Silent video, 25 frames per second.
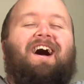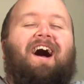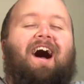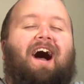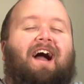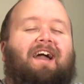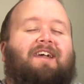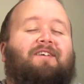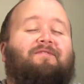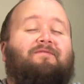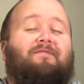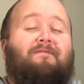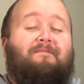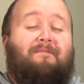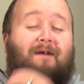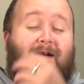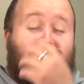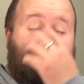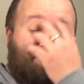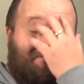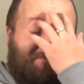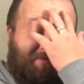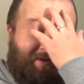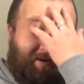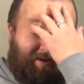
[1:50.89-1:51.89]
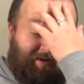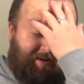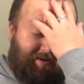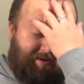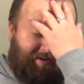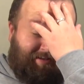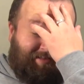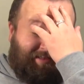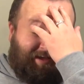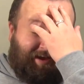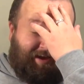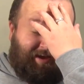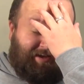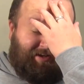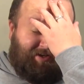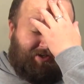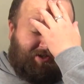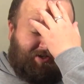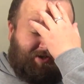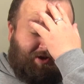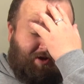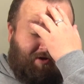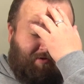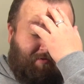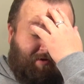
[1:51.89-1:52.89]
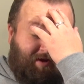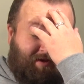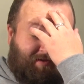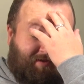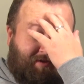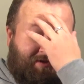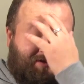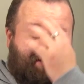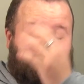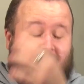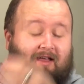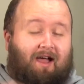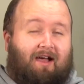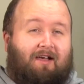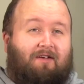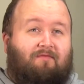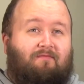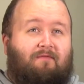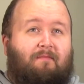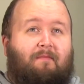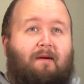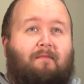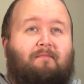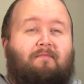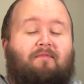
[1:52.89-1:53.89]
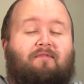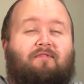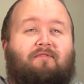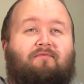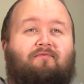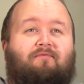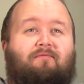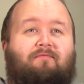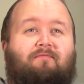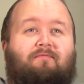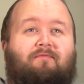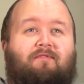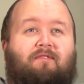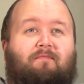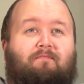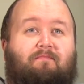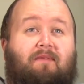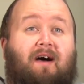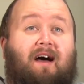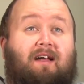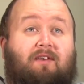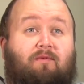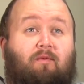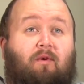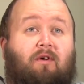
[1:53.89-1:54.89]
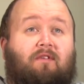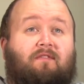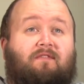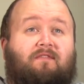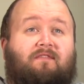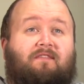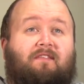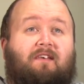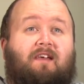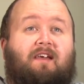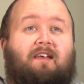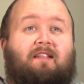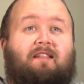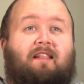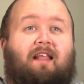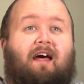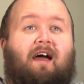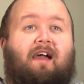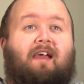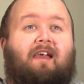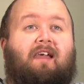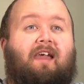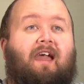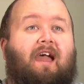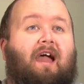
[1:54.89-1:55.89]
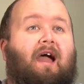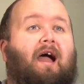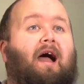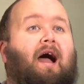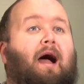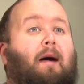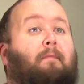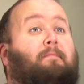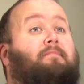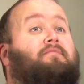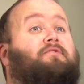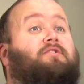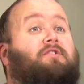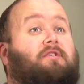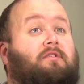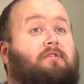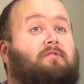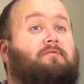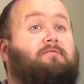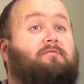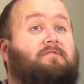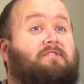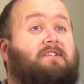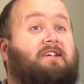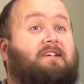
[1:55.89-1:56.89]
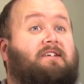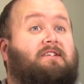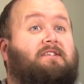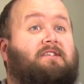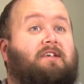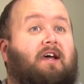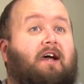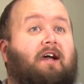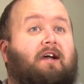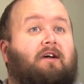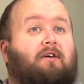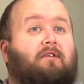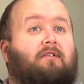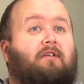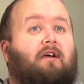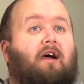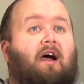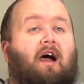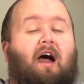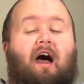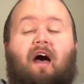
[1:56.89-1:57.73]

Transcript: I can remember, like, it's so weird that I can remember the bad ones in, like, absolute detail.